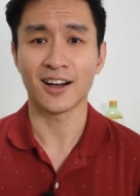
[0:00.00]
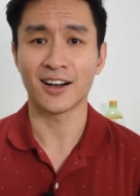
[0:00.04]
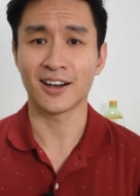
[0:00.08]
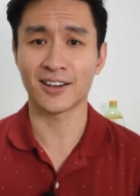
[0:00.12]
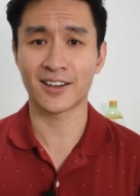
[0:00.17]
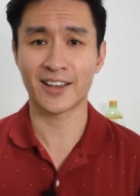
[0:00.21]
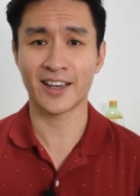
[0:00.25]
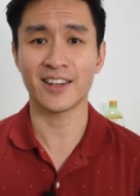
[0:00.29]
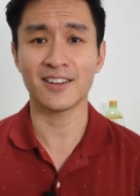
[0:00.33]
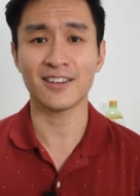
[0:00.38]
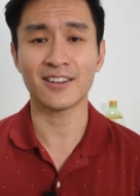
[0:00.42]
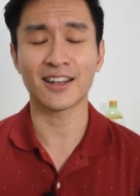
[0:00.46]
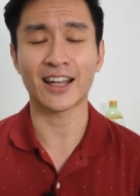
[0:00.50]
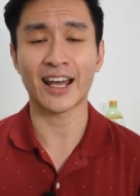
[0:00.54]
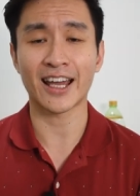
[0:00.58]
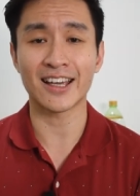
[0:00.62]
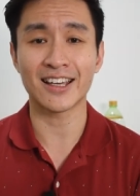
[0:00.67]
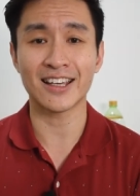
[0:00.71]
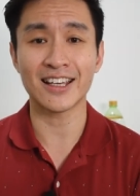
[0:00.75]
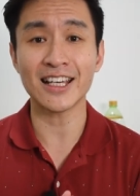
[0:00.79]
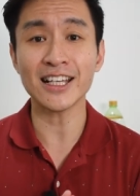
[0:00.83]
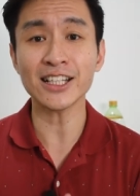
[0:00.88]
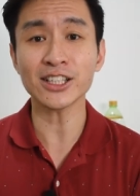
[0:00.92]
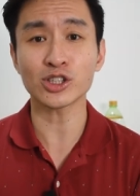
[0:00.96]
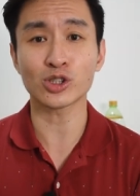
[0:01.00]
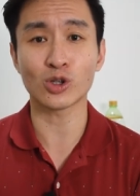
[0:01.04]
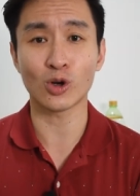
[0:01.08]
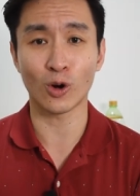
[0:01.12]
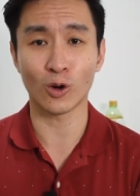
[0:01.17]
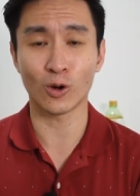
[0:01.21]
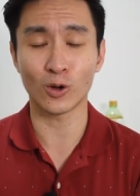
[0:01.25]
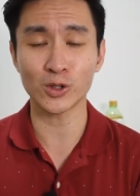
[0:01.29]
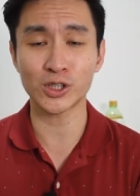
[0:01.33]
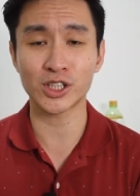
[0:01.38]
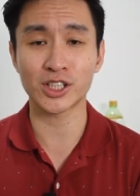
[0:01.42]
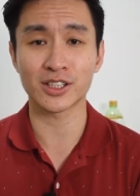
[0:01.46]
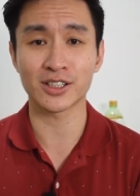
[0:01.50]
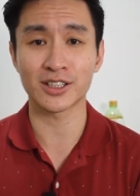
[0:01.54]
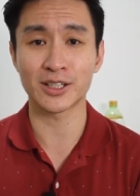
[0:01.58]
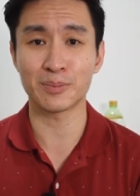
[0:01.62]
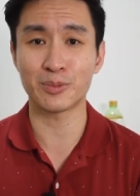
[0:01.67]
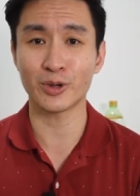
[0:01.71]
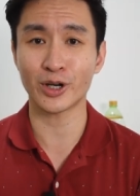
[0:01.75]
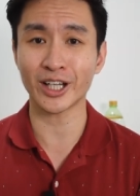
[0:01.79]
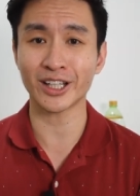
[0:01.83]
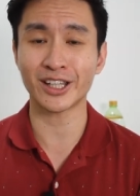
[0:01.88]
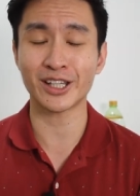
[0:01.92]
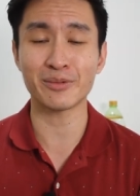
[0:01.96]
Again, like East Coast, the
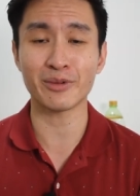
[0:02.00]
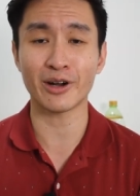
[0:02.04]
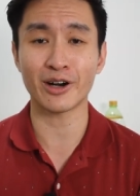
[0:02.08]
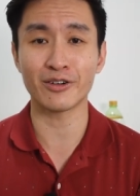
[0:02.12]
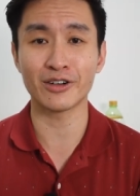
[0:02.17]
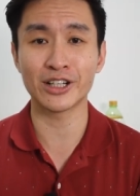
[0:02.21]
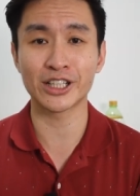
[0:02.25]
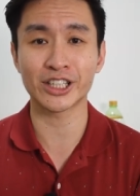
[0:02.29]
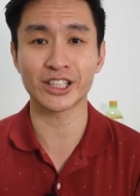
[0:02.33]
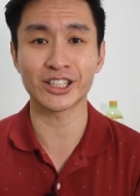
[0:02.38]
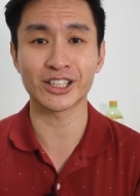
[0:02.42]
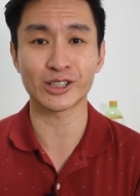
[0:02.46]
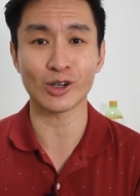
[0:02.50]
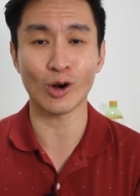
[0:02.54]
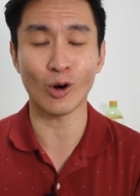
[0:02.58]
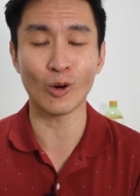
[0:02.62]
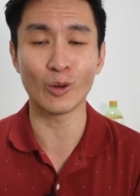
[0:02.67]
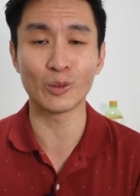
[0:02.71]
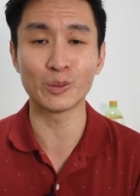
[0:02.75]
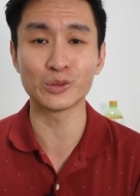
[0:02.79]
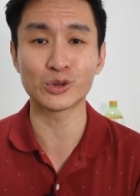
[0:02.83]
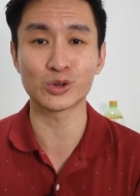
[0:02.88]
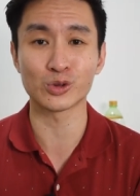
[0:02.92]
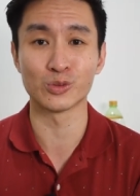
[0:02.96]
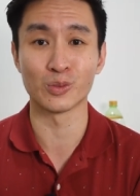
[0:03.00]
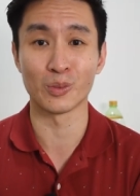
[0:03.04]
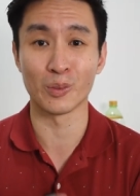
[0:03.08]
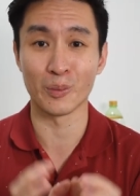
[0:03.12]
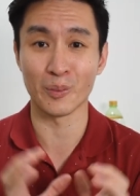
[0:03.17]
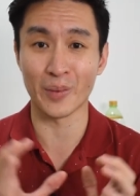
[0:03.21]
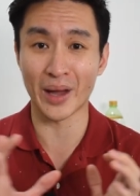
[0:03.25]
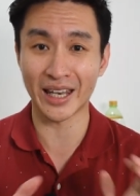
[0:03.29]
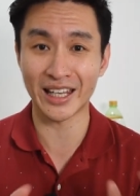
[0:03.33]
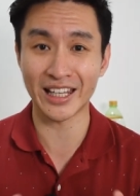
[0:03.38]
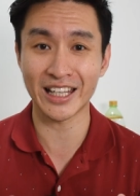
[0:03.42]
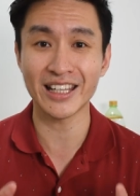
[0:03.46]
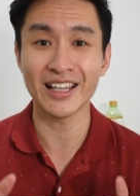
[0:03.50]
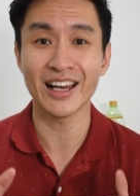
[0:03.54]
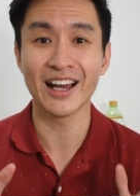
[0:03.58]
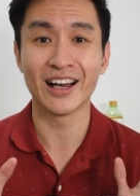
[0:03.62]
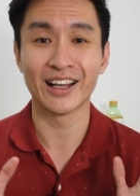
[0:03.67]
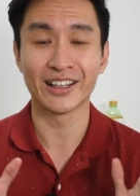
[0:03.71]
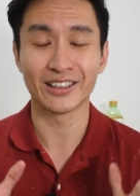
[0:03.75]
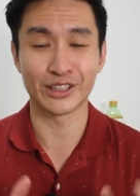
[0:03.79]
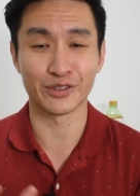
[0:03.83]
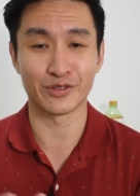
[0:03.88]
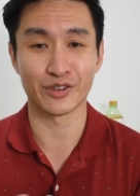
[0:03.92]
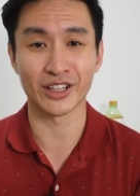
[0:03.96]
Bukit Timah region is home to many
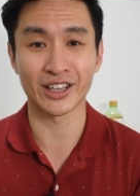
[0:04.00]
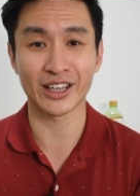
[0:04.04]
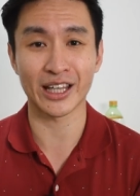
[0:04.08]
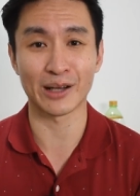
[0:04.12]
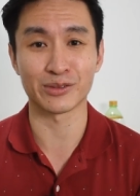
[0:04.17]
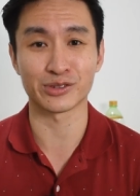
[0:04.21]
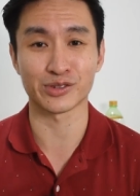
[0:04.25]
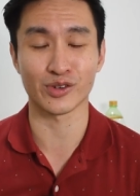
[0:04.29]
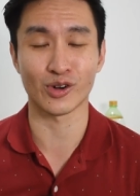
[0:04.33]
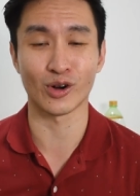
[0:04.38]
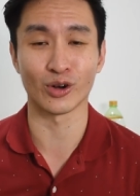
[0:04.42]
different types of